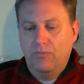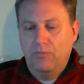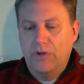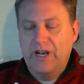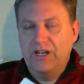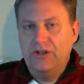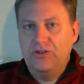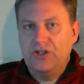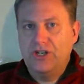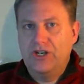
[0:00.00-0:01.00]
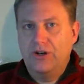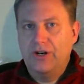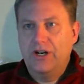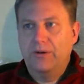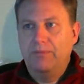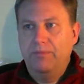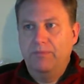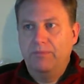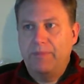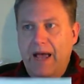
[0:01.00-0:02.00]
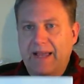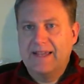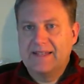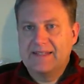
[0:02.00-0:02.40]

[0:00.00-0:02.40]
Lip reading: When you secure your packing